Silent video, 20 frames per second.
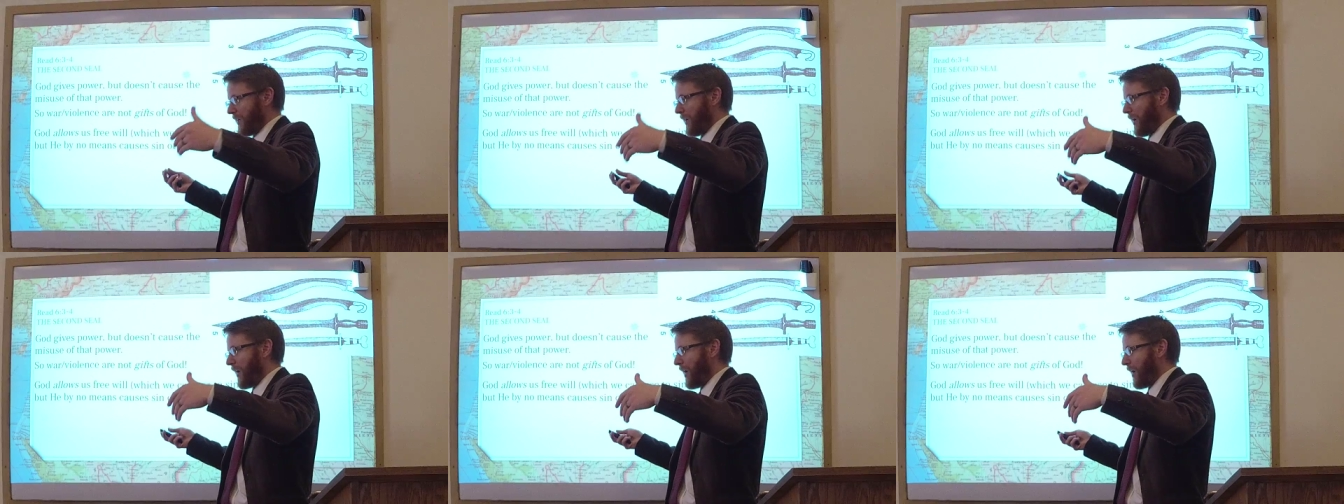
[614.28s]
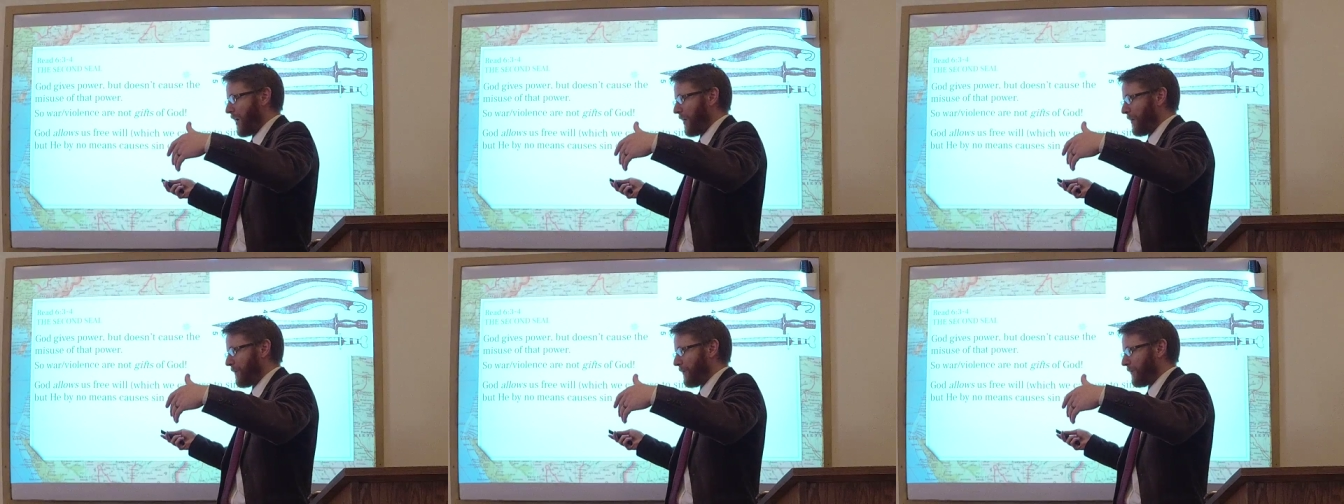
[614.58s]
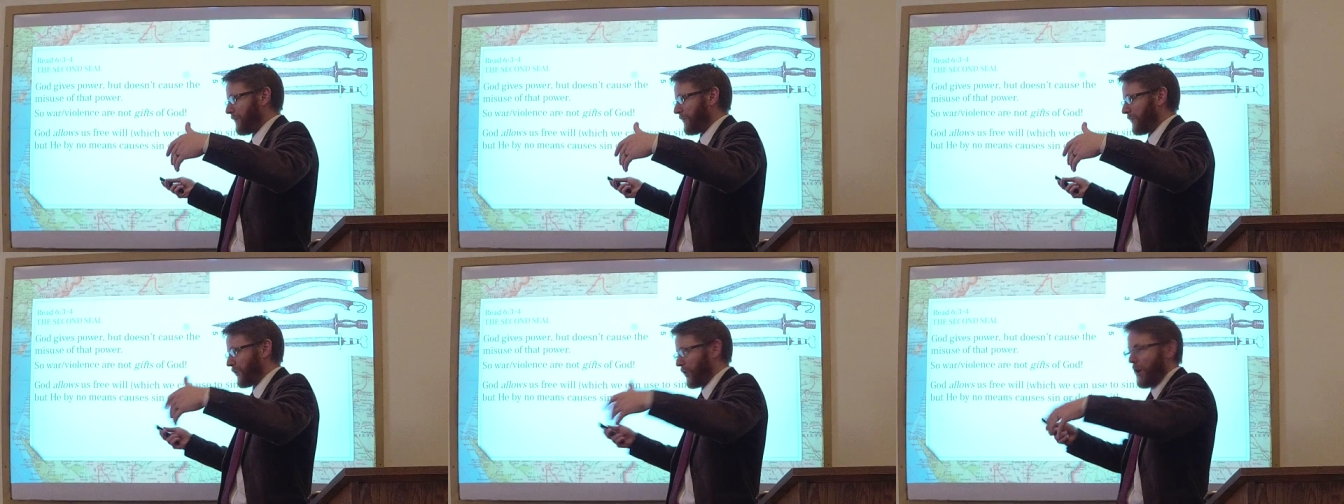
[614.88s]

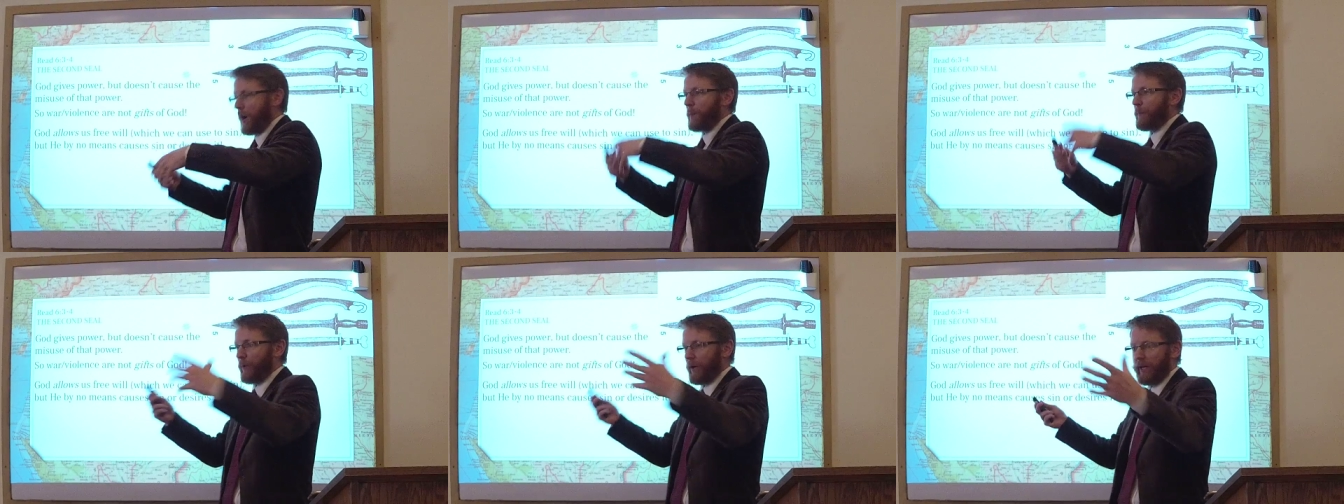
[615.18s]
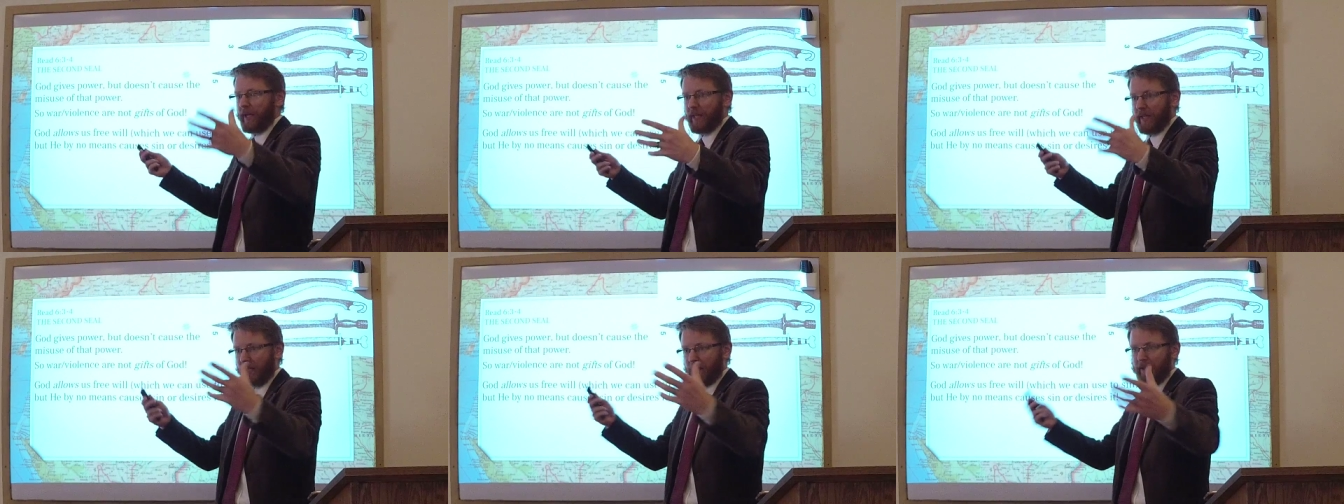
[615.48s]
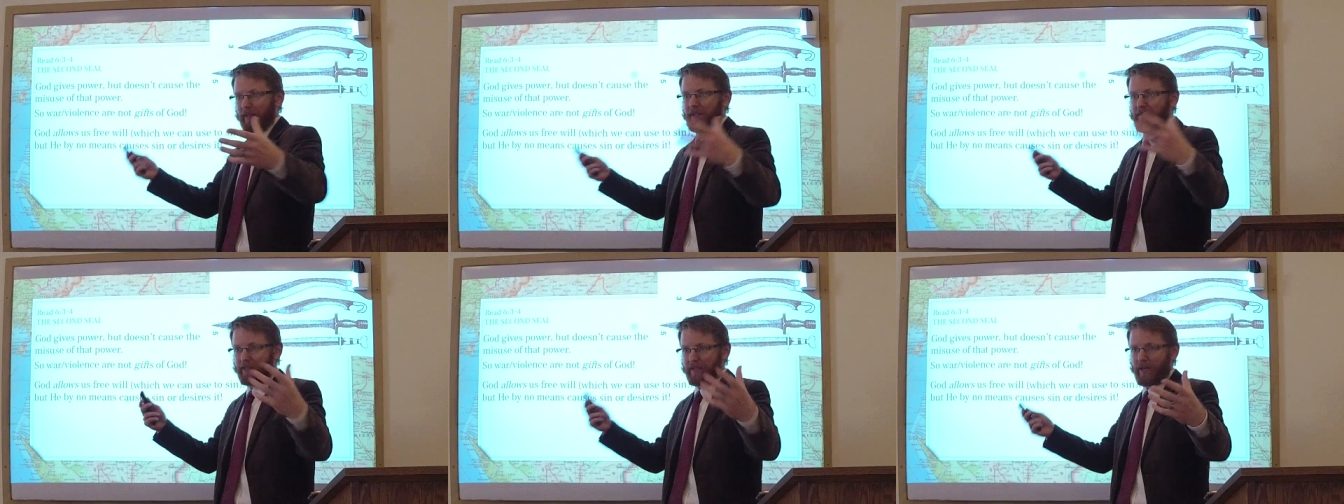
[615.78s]
um, lawbreaking
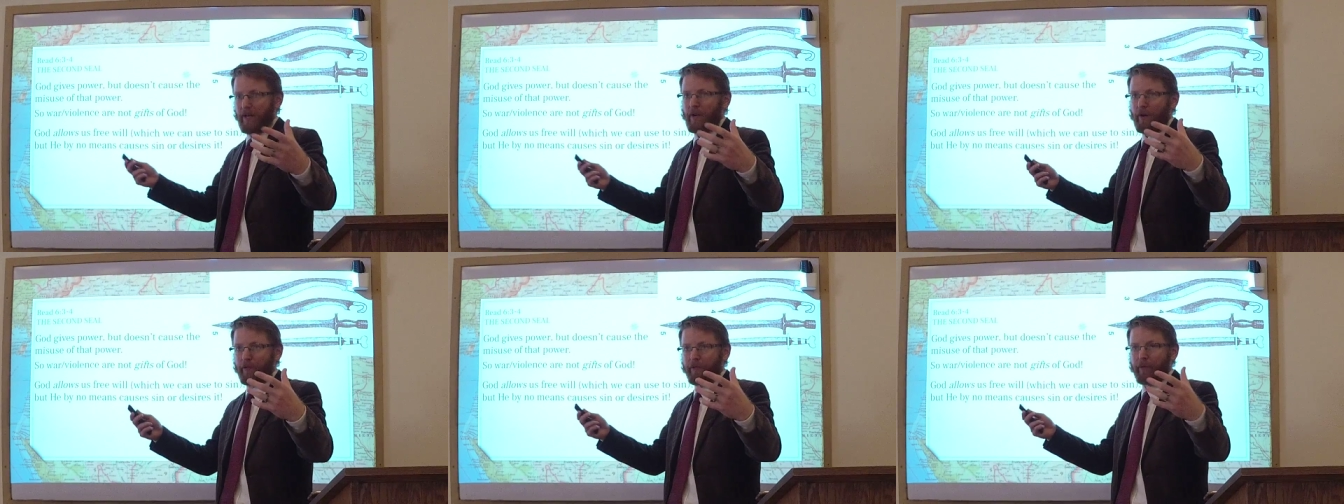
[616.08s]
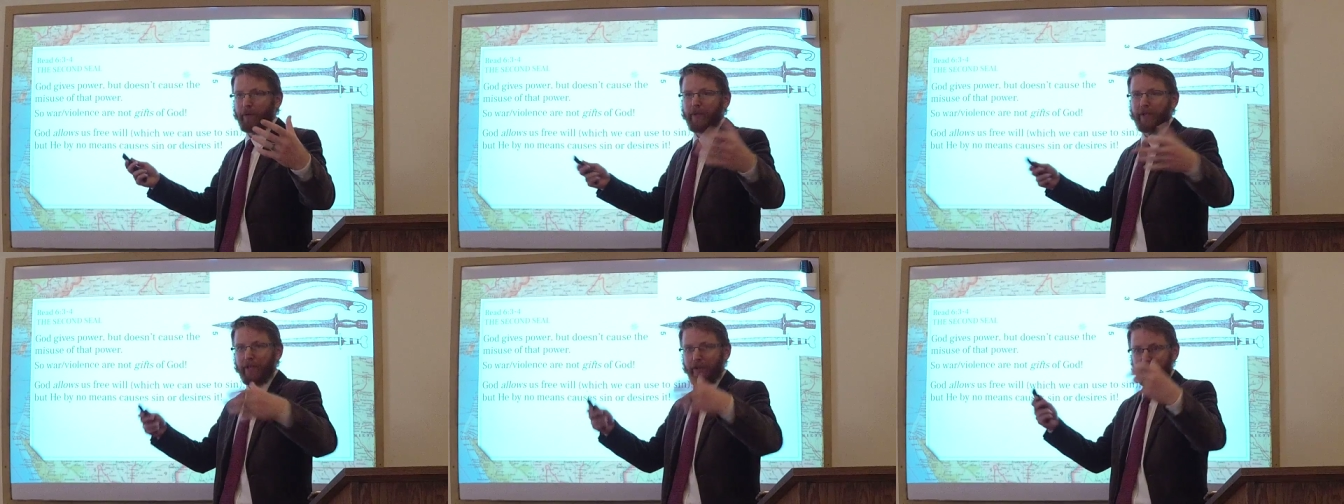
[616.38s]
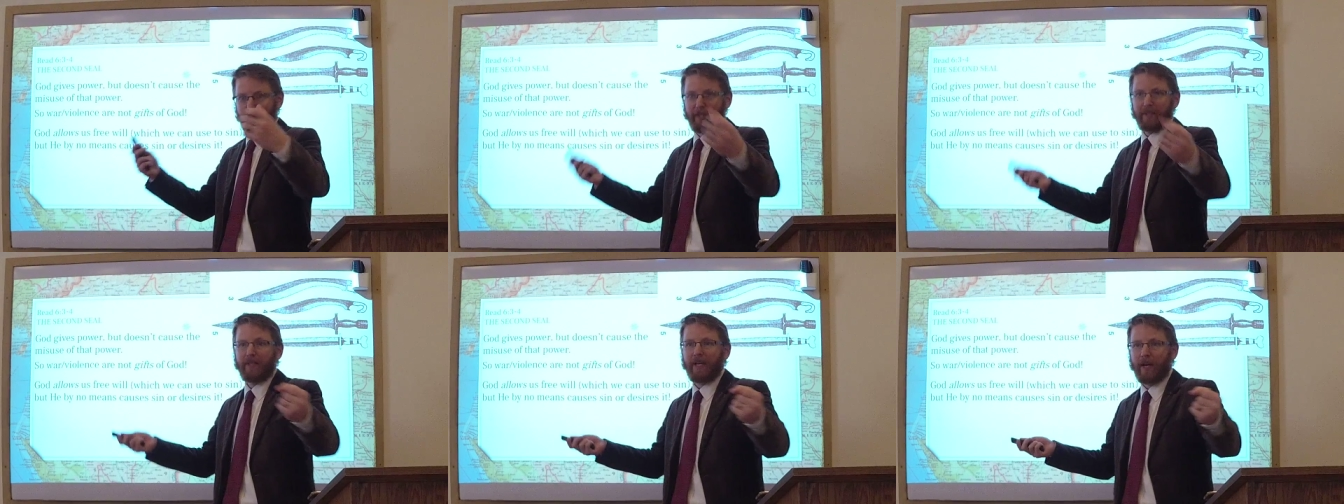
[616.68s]
in itself, when
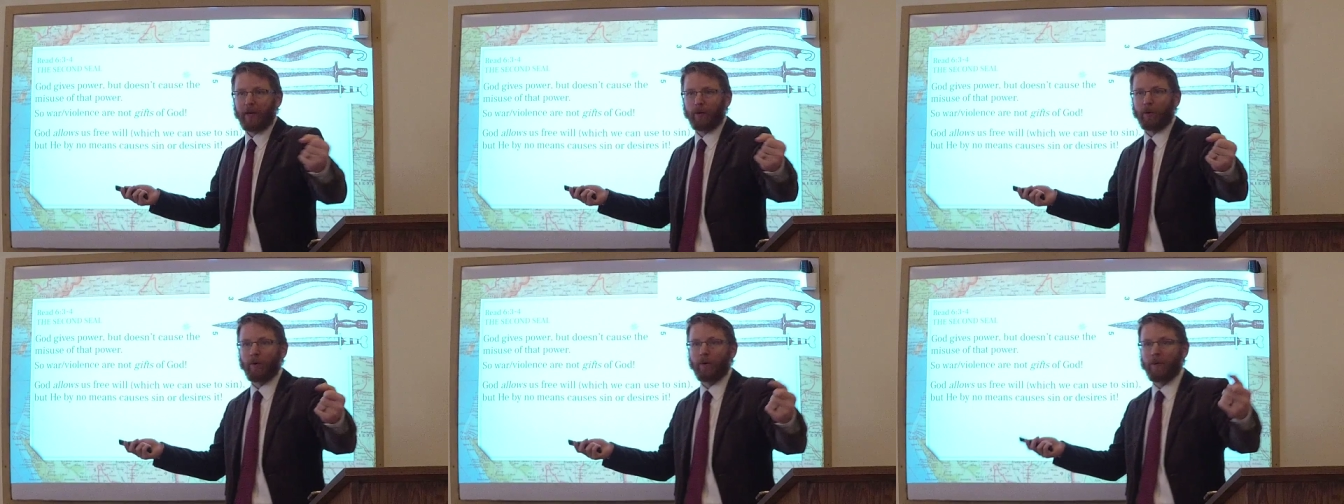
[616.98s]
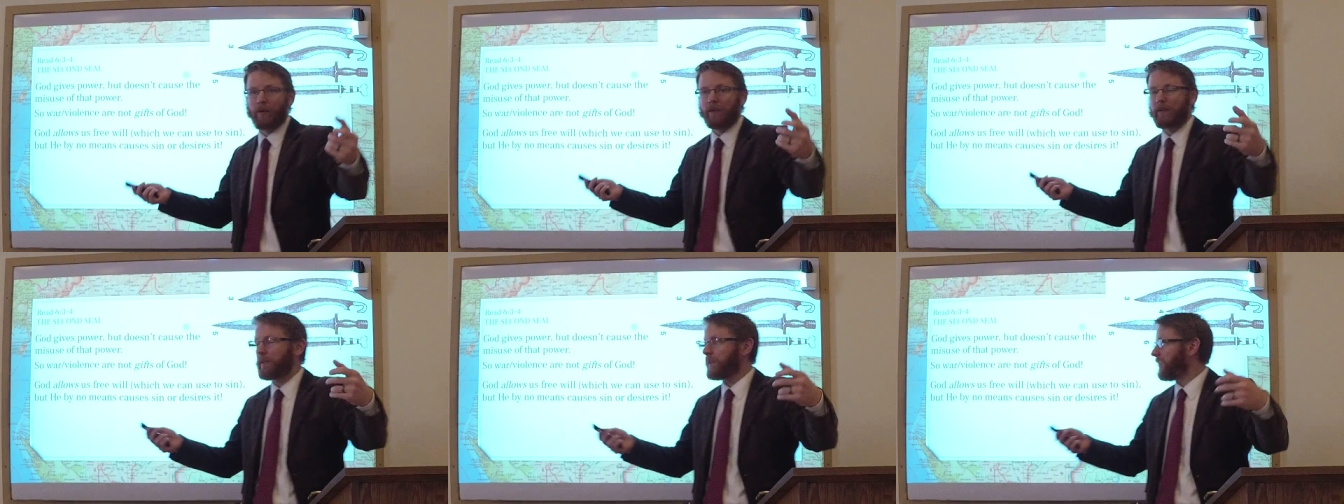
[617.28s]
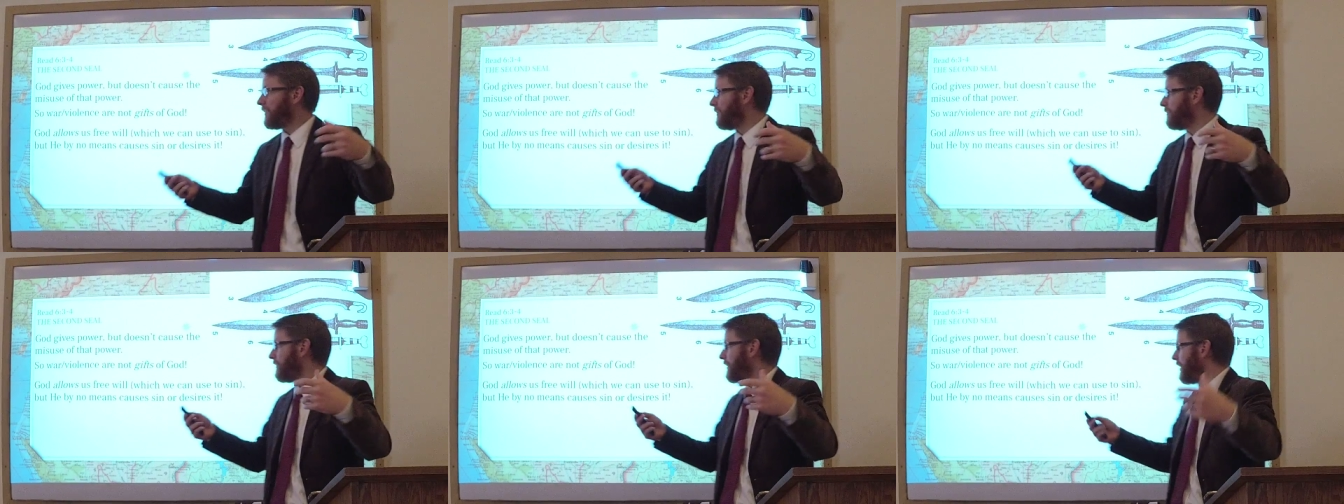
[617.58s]
you're in that
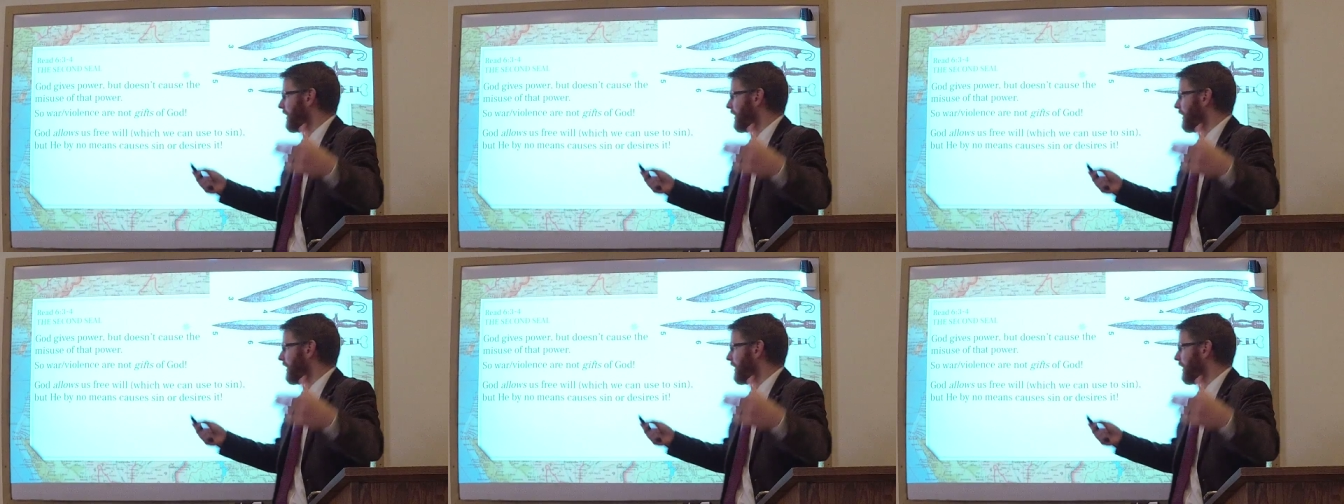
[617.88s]
role,